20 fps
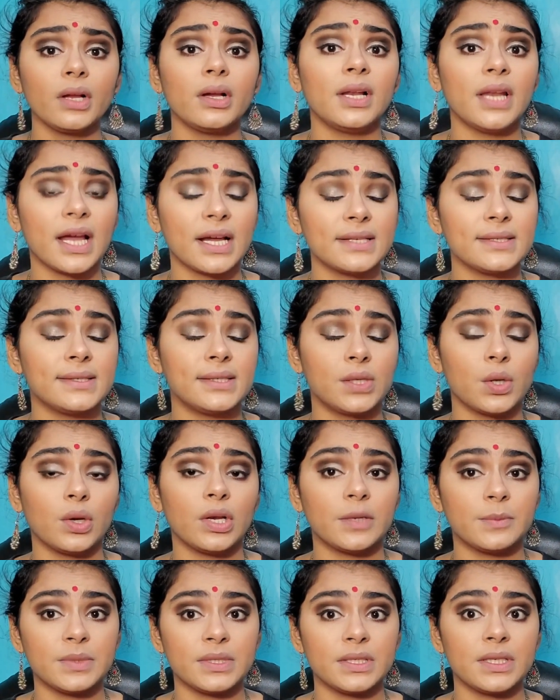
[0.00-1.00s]
last your
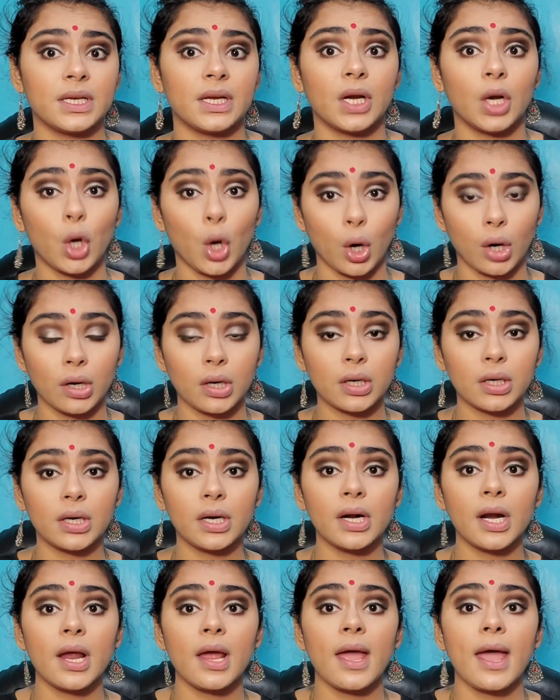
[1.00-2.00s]
lipstick
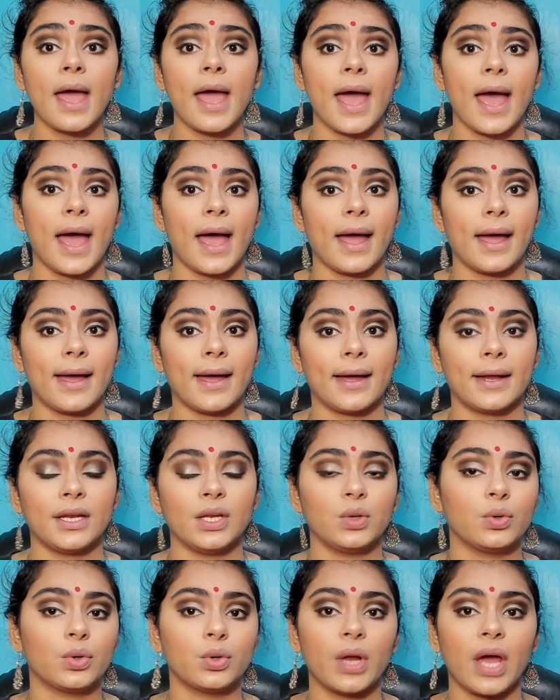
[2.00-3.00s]
longer and
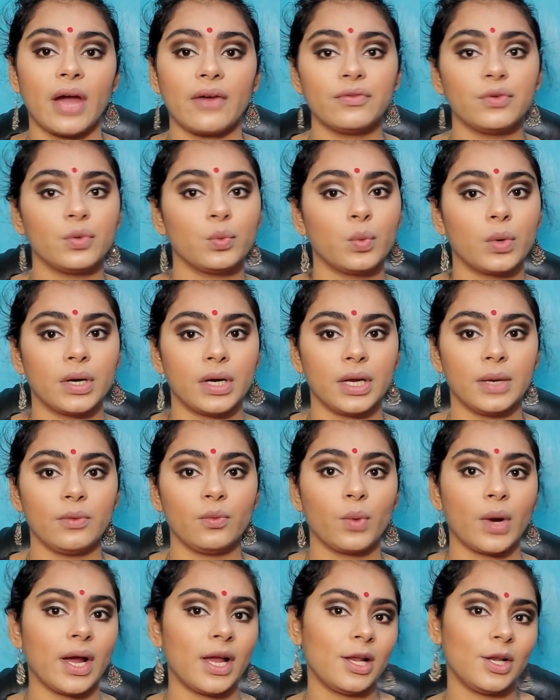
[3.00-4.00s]
you don't have to worry
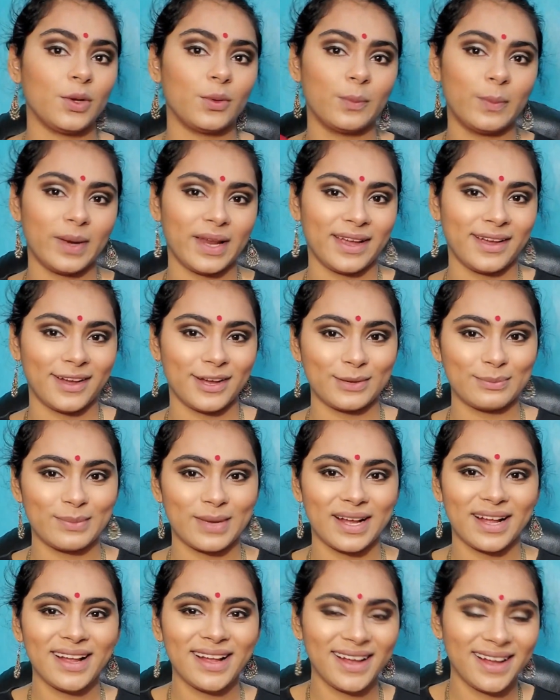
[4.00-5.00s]
while you play
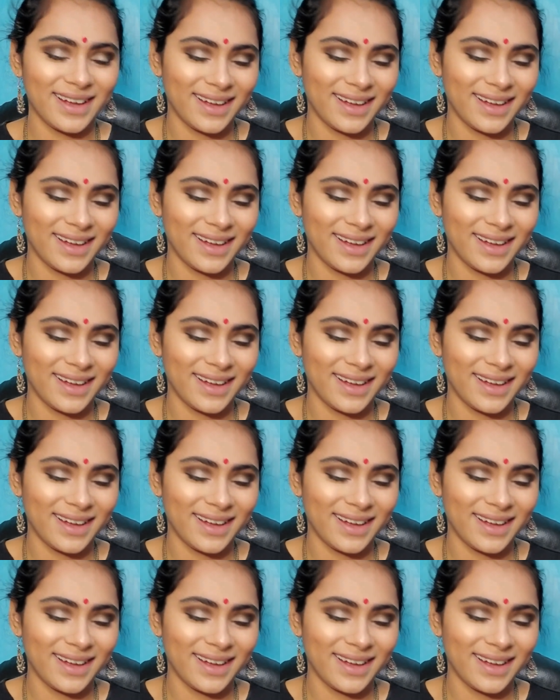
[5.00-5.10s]
Garba.